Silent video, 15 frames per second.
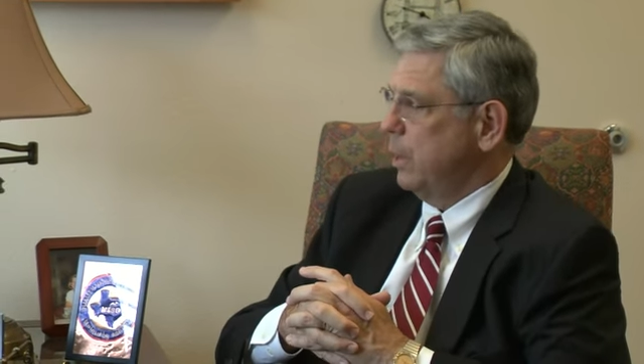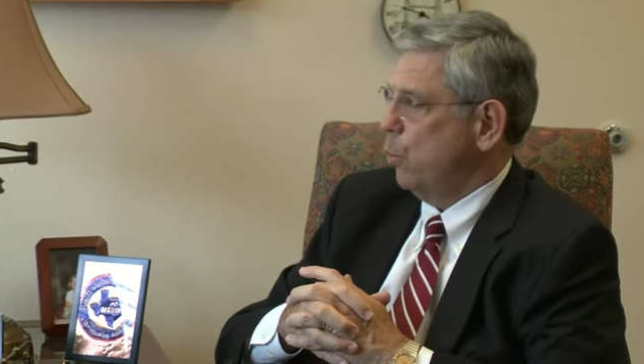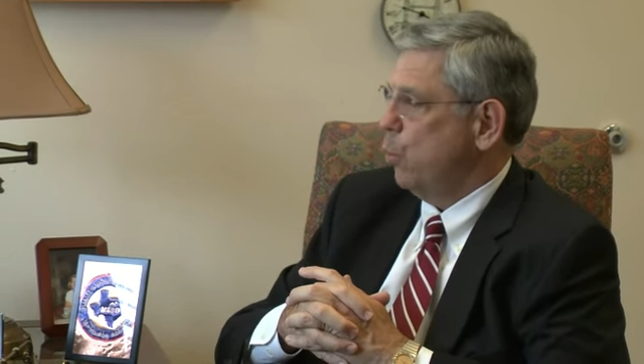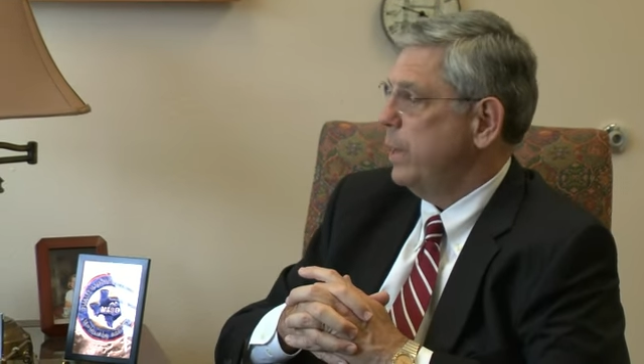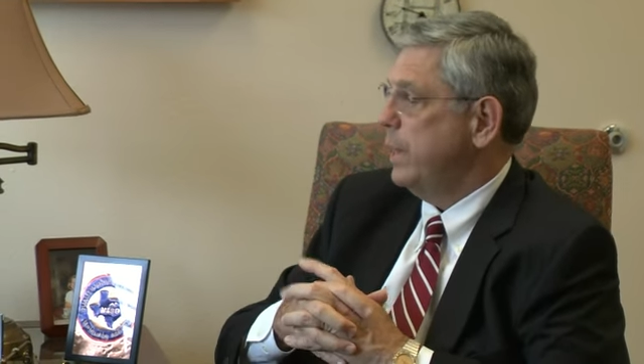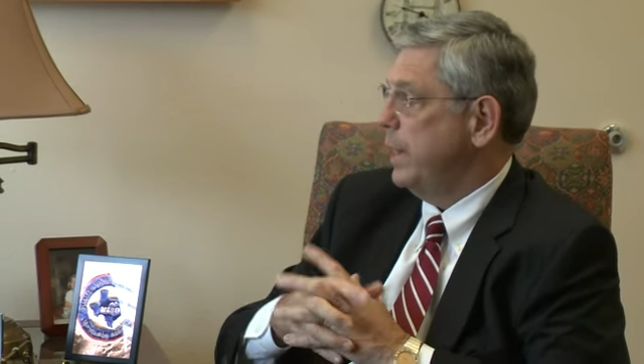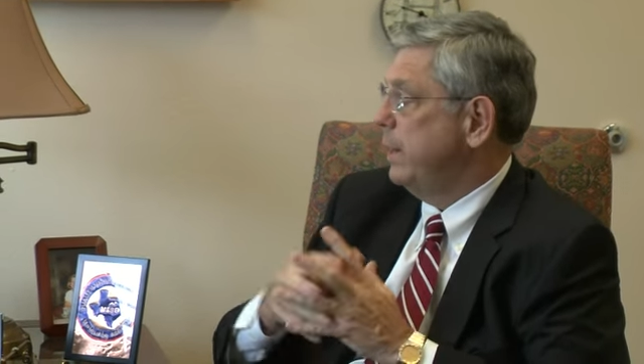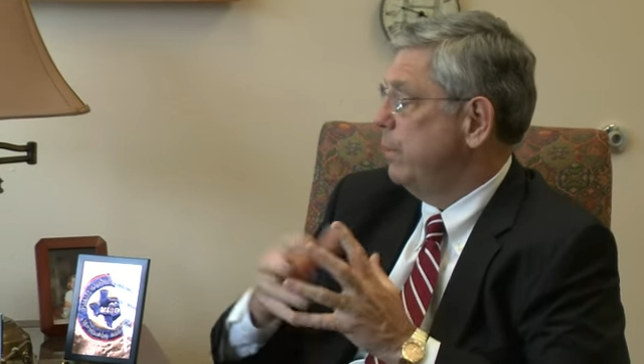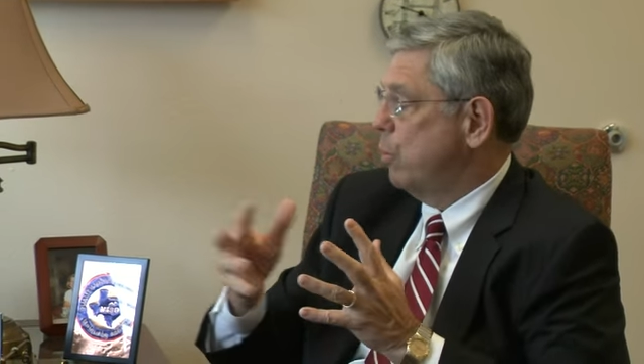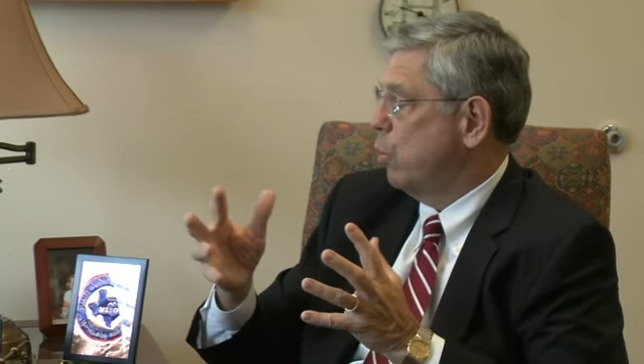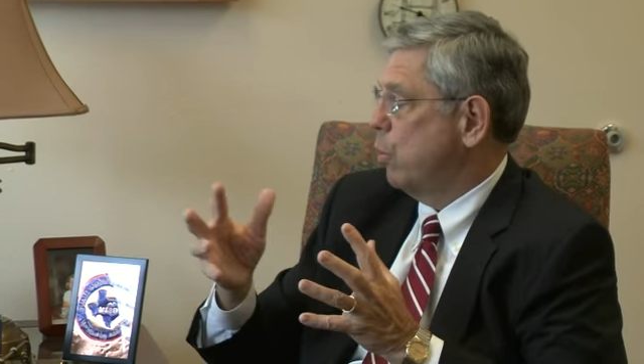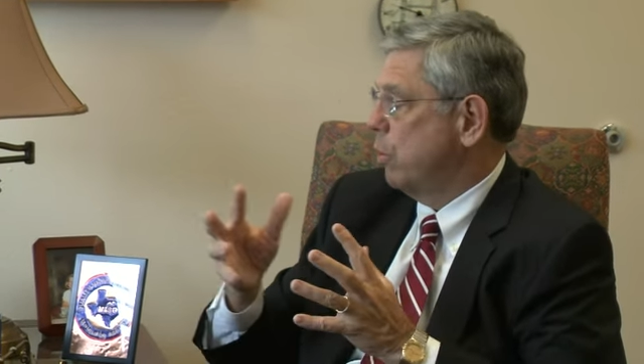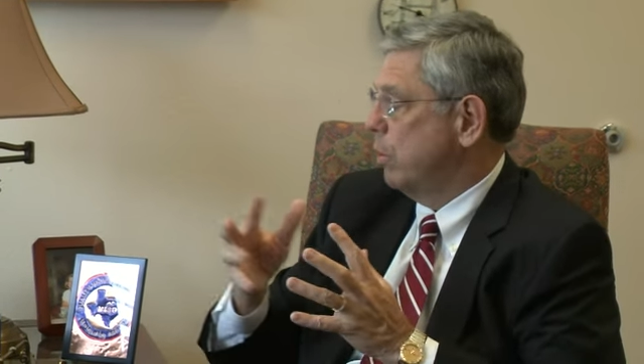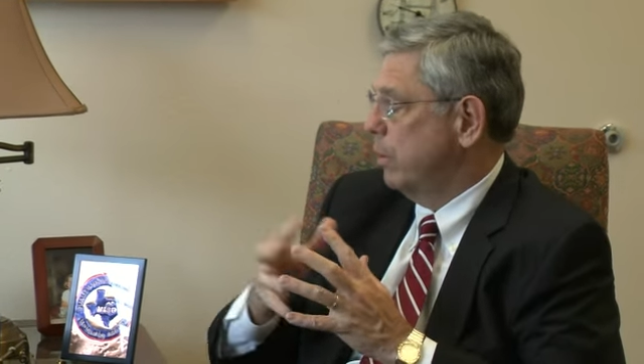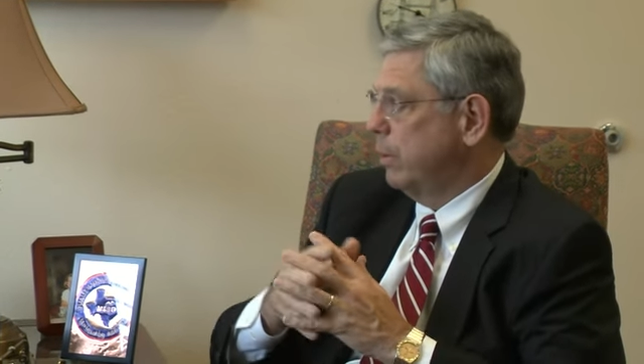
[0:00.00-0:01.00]
we need
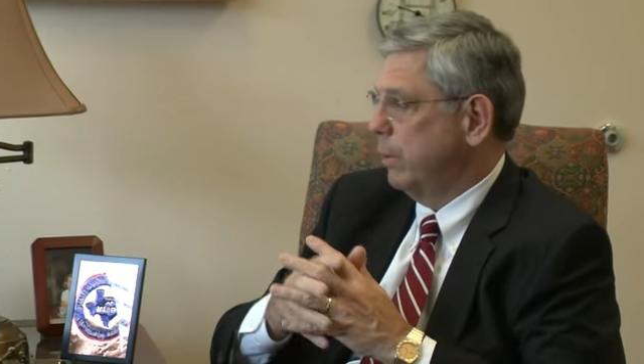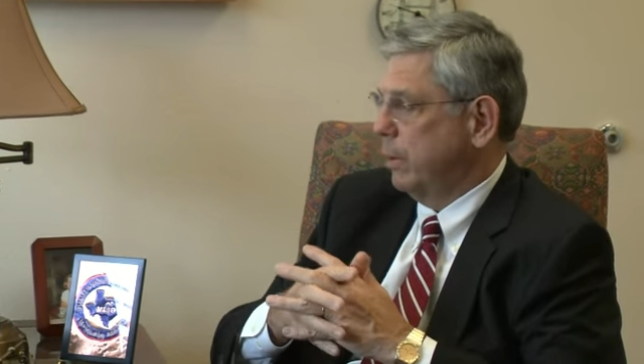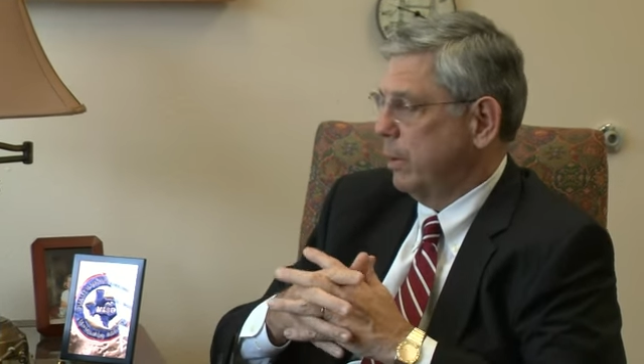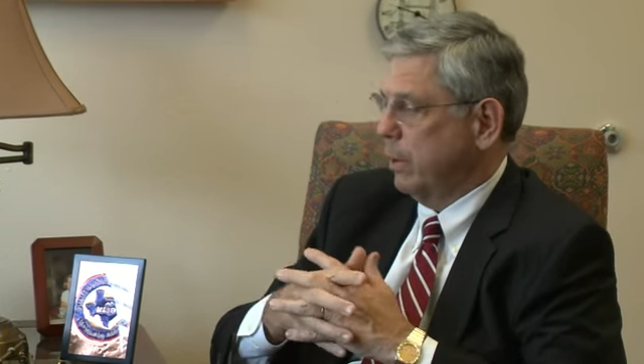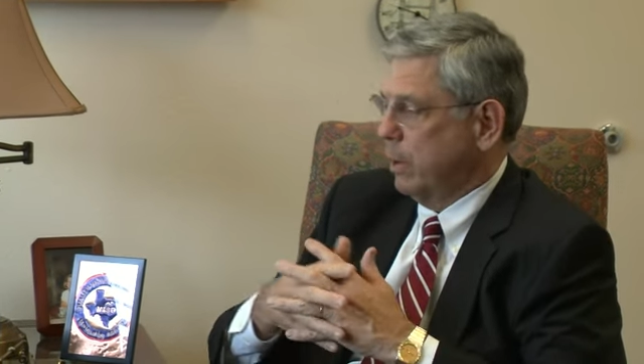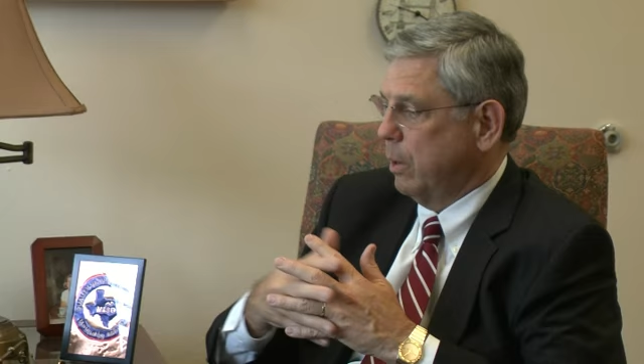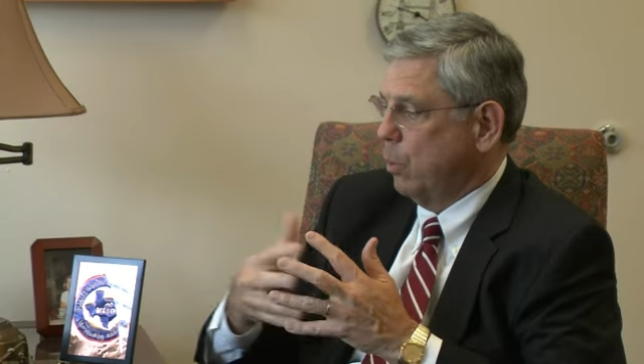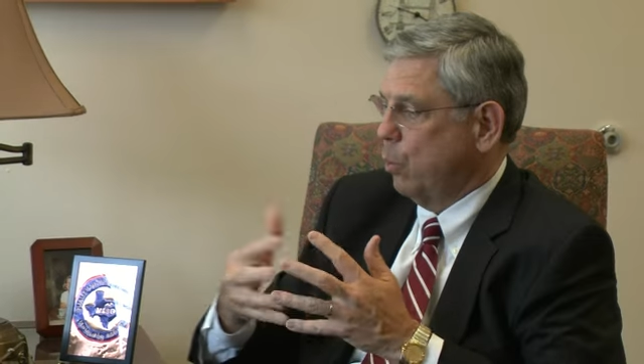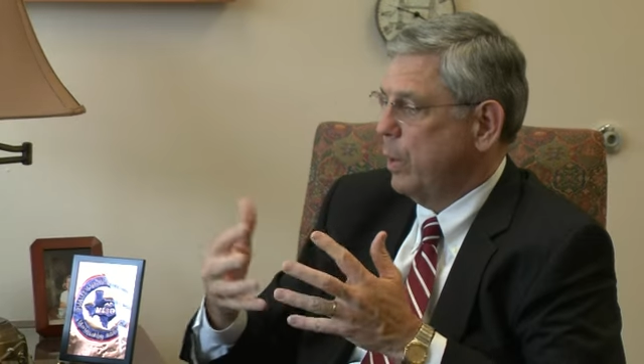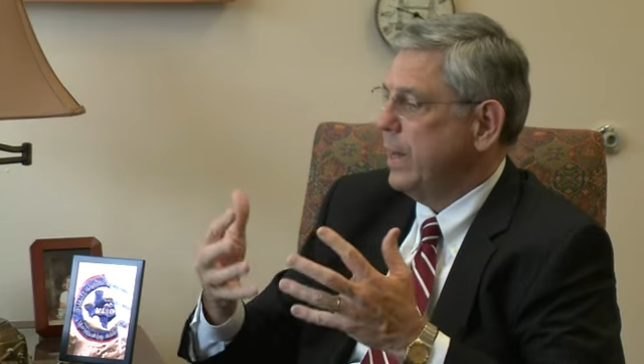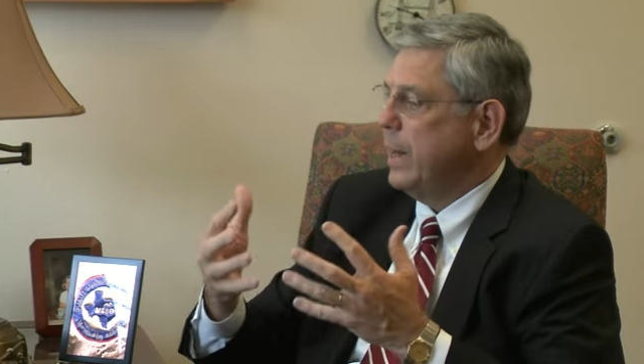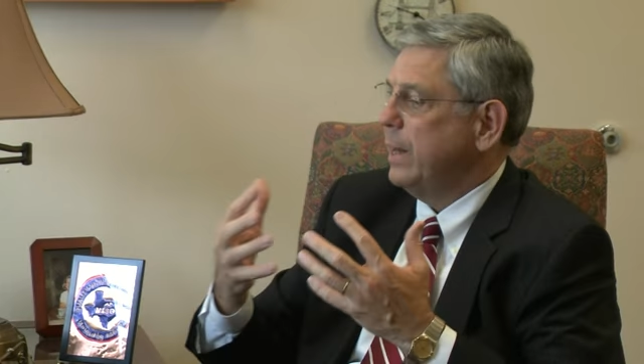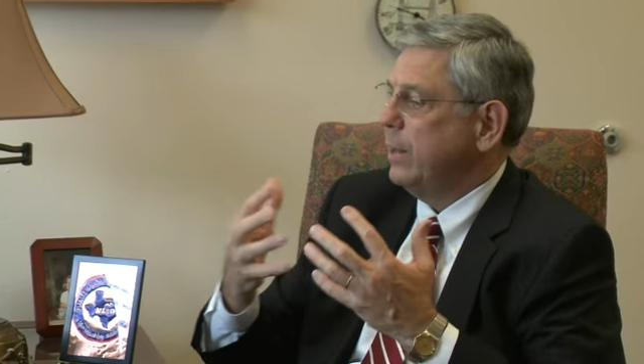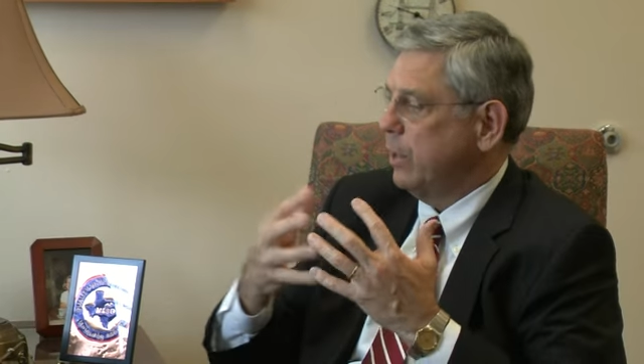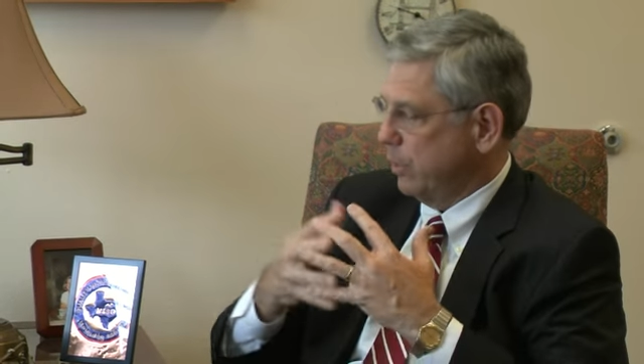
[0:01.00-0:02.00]
more. We need